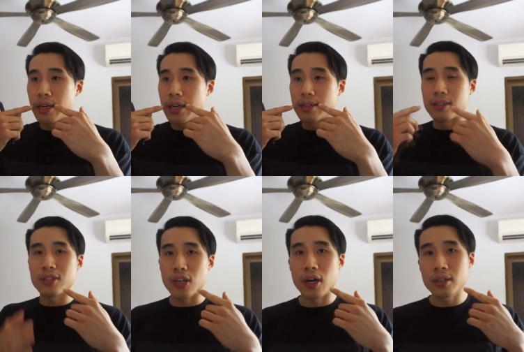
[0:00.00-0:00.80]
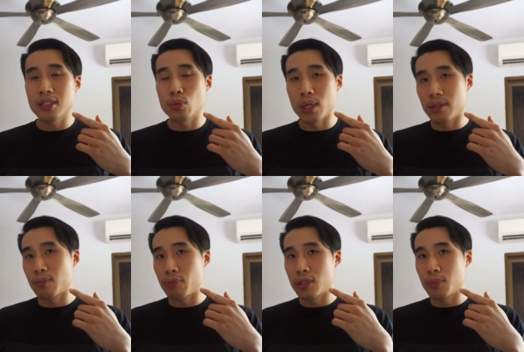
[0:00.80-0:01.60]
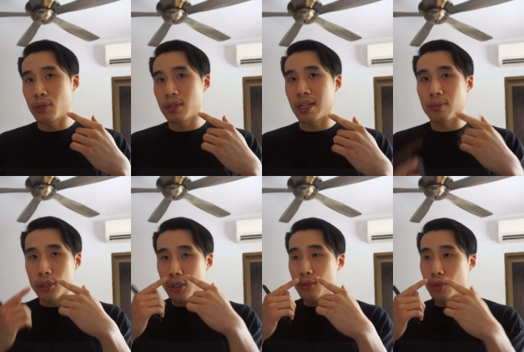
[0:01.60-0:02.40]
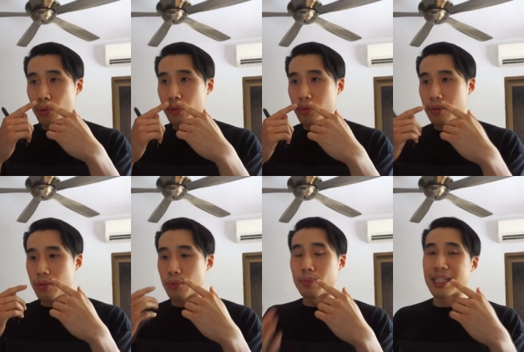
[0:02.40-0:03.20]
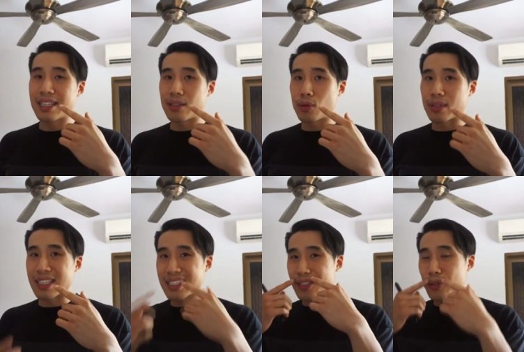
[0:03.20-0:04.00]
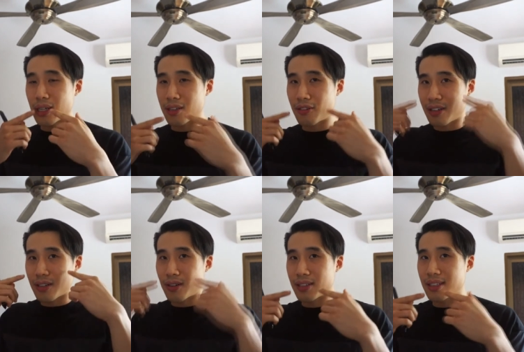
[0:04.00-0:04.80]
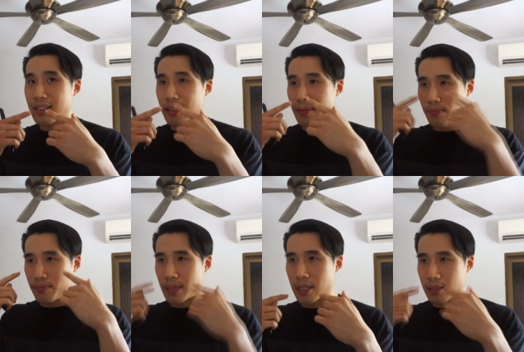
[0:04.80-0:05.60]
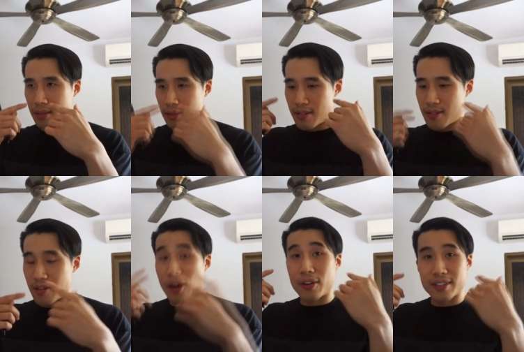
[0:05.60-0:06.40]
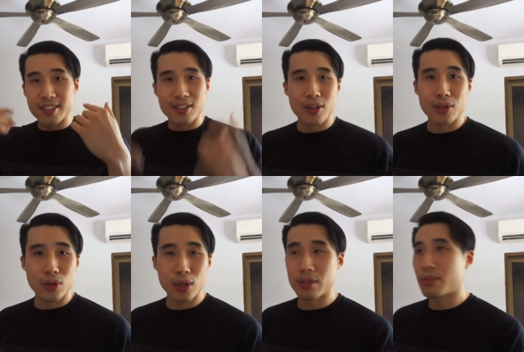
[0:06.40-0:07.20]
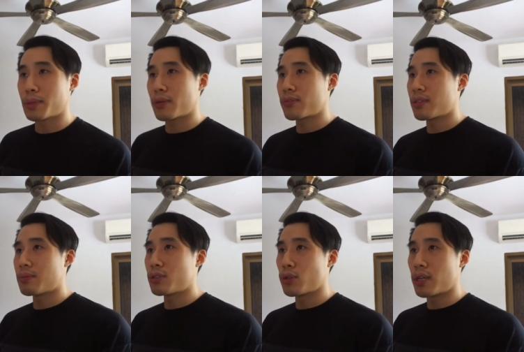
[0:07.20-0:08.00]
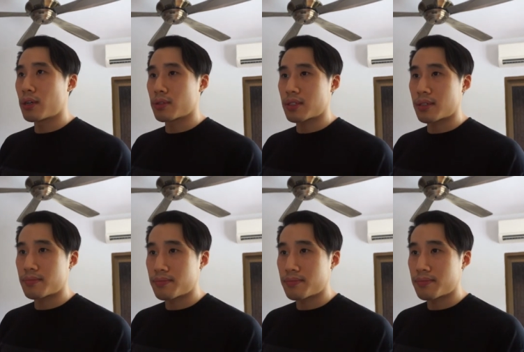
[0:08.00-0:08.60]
And because arcs is one of the principles of animation, so to make it look nice, so I create all these nice arcs on the corner of the mouth. Let me show you how it looks like.